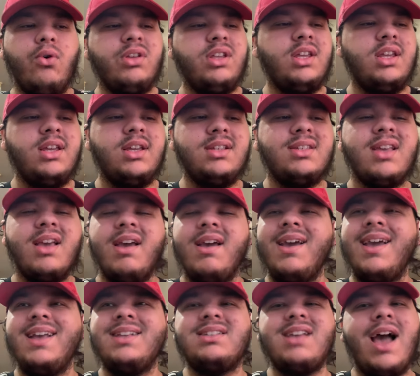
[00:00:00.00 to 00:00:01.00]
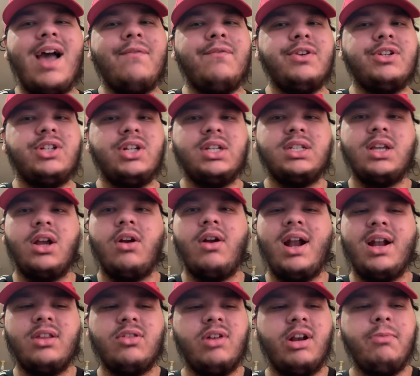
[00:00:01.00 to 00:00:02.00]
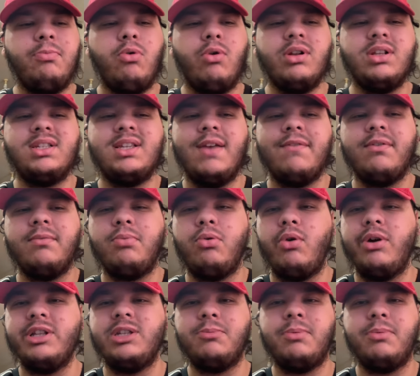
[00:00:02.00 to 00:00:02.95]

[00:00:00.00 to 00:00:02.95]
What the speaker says: years. His averages are around 3.7 points